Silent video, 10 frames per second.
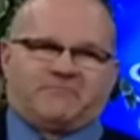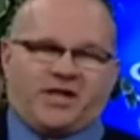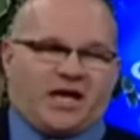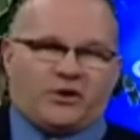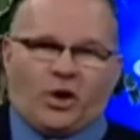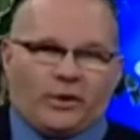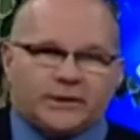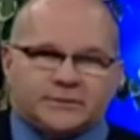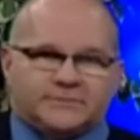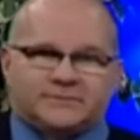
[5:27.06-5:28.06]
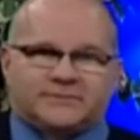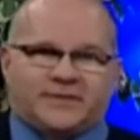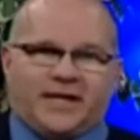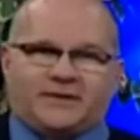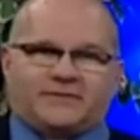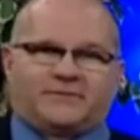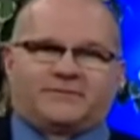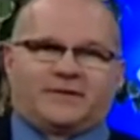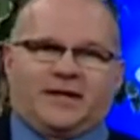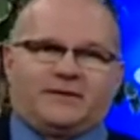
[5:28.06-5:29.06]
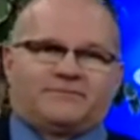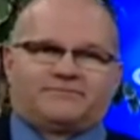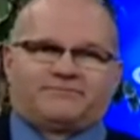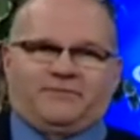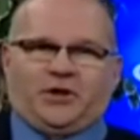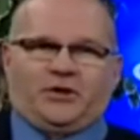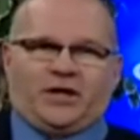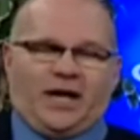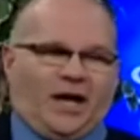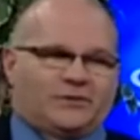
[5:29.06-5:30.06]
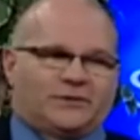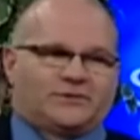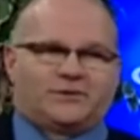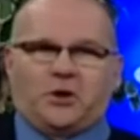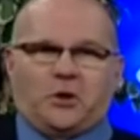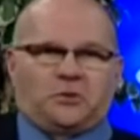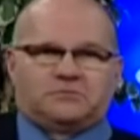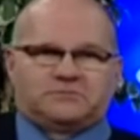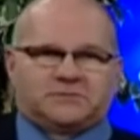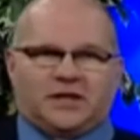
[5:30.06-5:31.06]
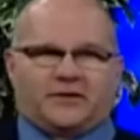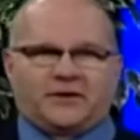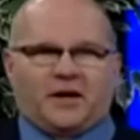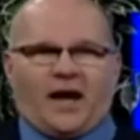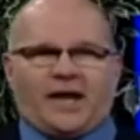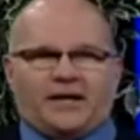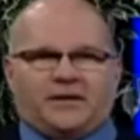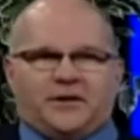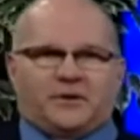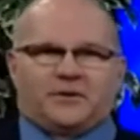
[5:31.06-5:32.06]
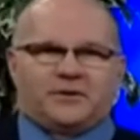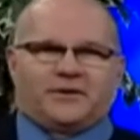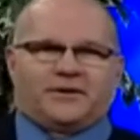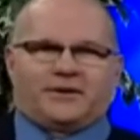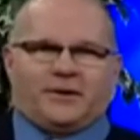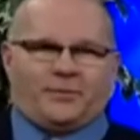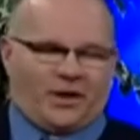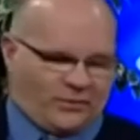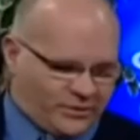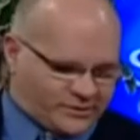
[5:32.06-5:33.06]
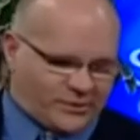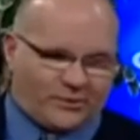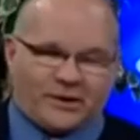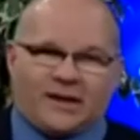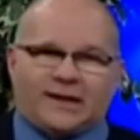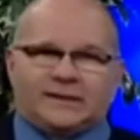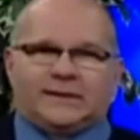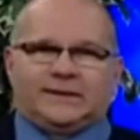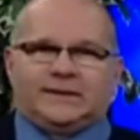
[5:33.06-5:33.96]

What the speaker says: They know it. They figured it out. There's nothing hiding here about what's going on.